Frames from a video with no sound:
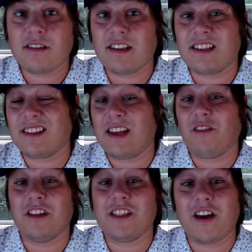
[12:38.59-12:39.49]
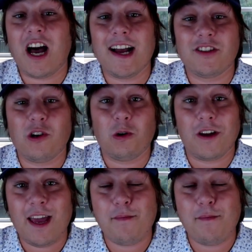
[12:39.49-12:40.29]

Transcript: this is a relatively high total game.